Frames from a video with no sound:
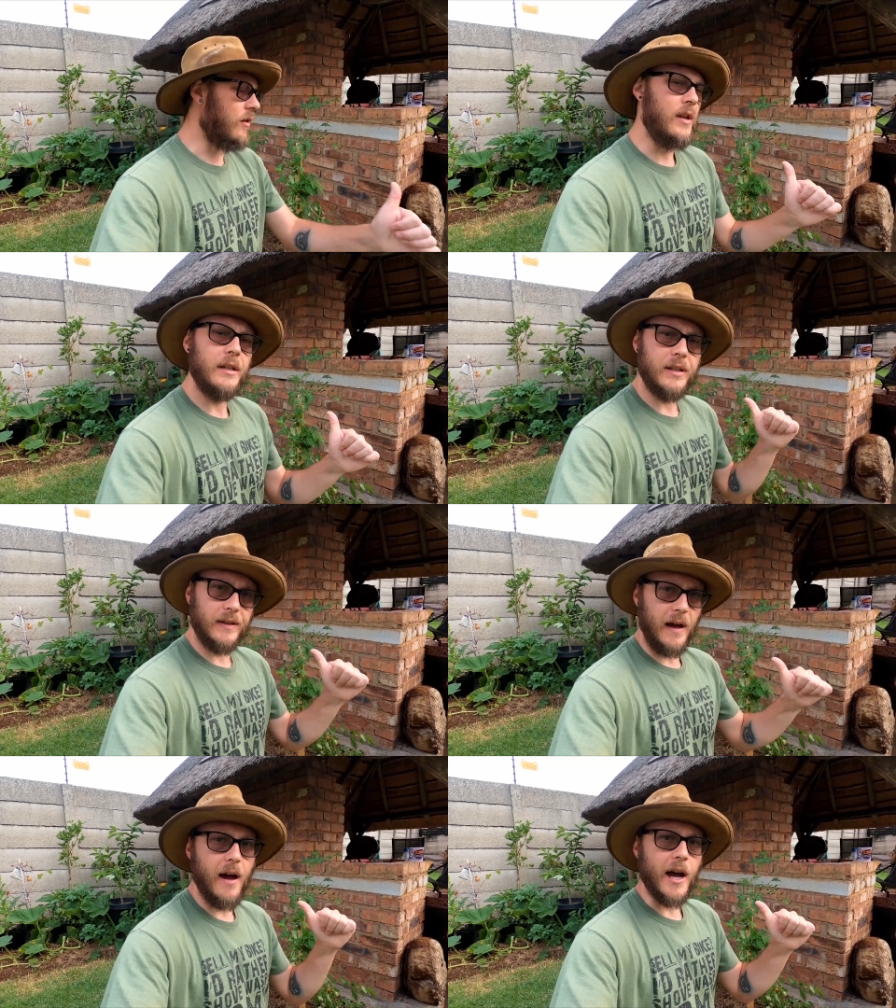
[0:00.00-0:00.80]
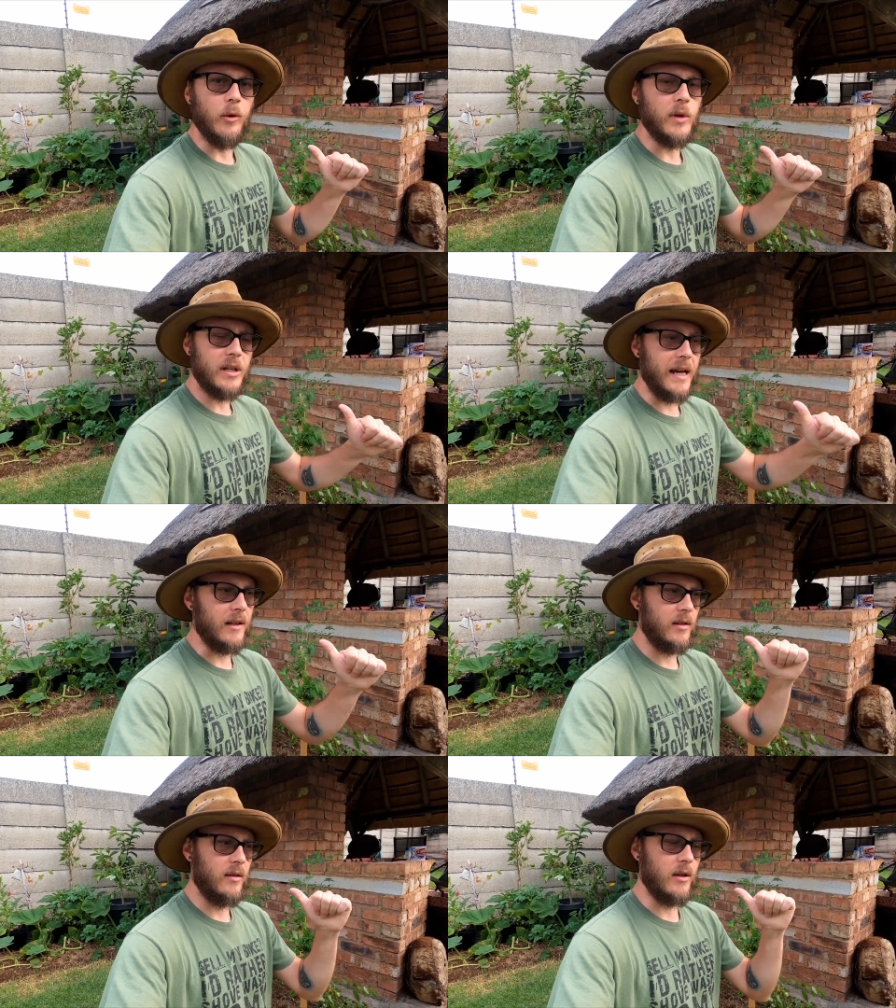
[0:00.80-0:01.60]
this side, which
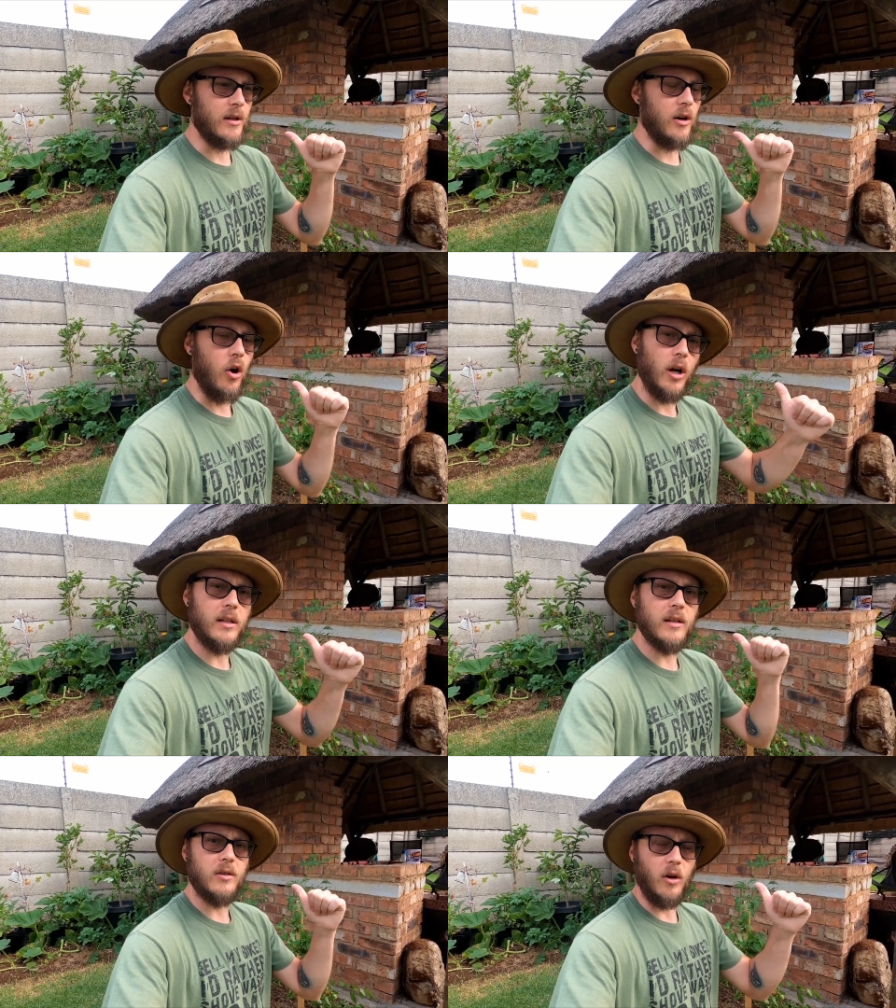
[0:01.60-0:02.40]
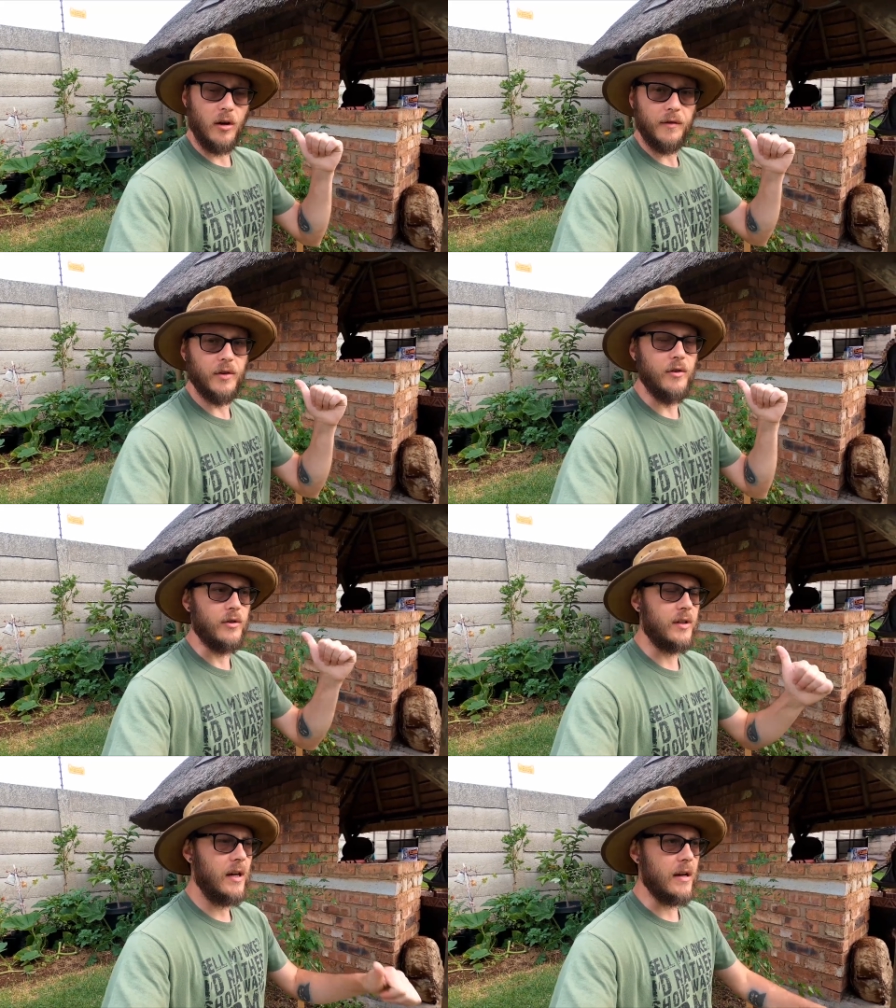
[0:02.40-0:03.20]
gets the hottest
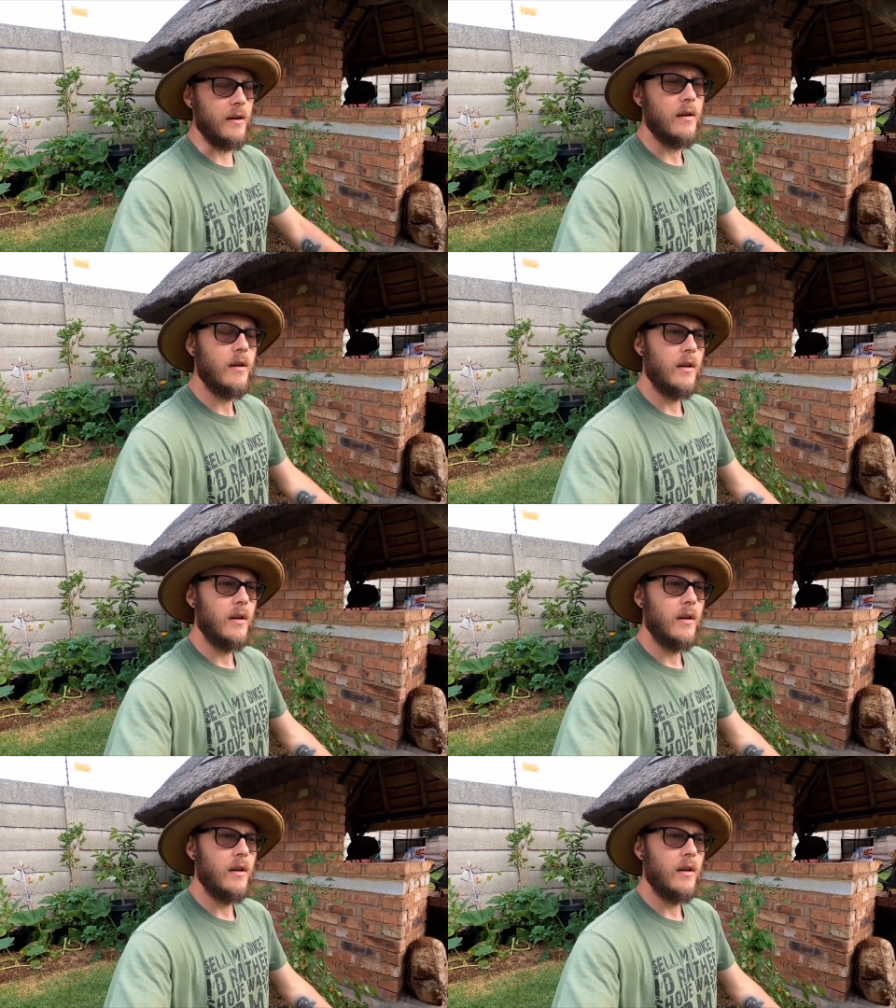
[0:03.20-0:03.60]
afternoon sun,